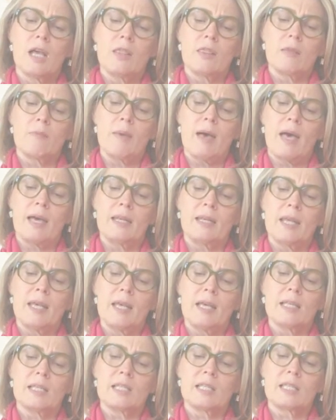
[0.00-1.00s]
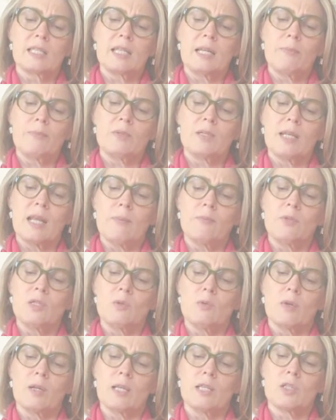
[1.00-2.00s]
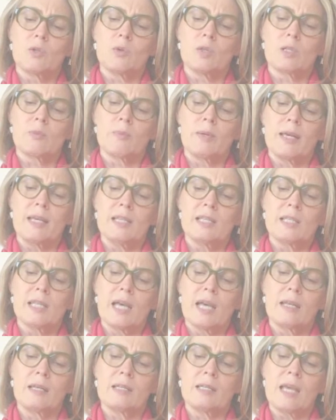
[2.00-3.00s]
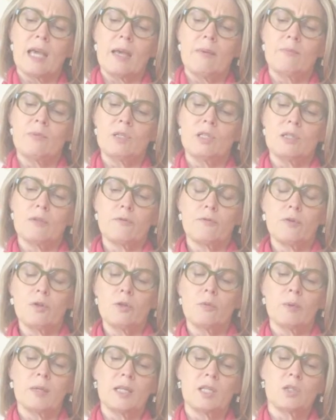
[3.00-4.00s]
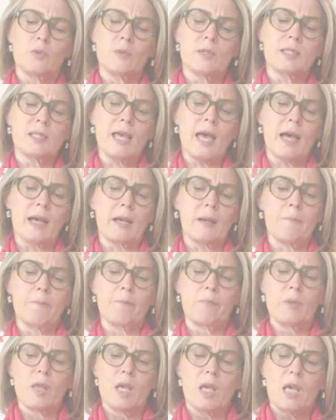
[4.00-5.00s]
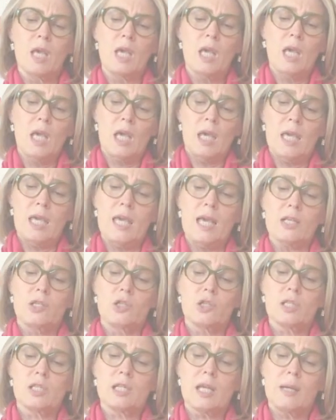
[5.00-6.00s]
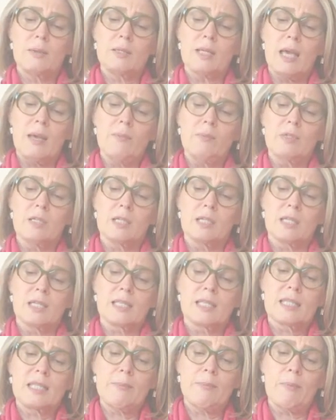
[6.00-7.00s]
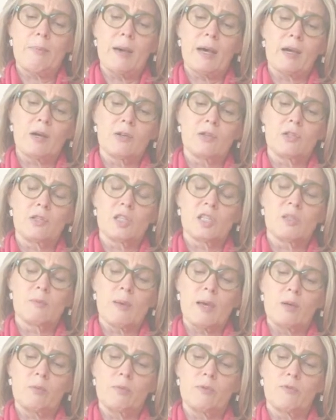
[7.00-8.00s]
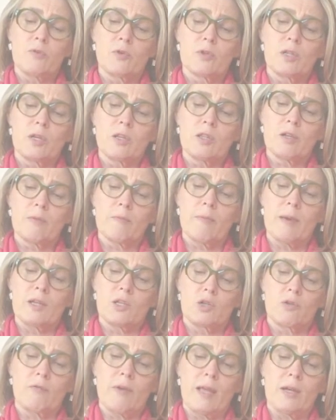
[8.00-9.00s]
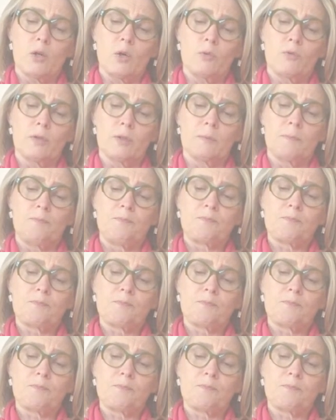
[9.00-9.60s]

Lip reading: the man slipped an empty one into its place and emptied the full one into a sack. He had just time to empty it and slip it back under the spout before the other measure ran over.